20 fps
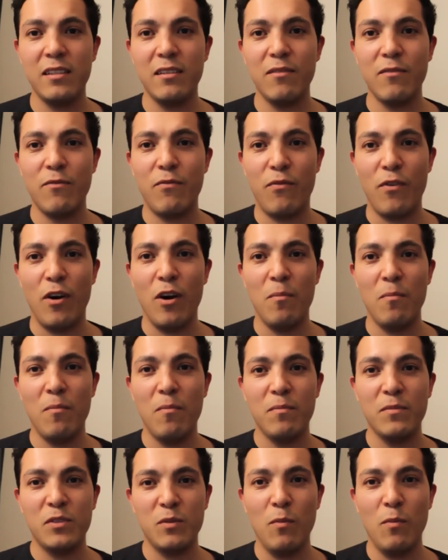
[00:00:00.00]

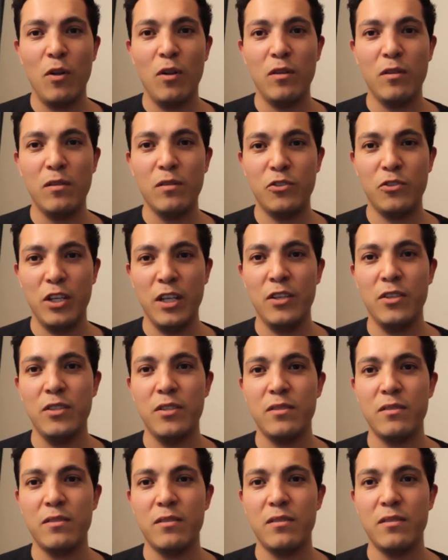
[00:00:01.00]
from small
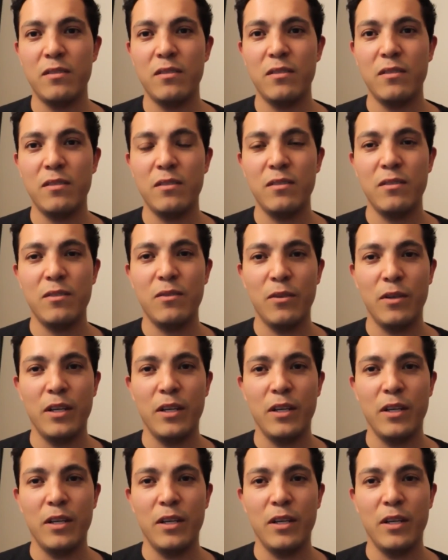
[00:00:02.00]
changes. Okay.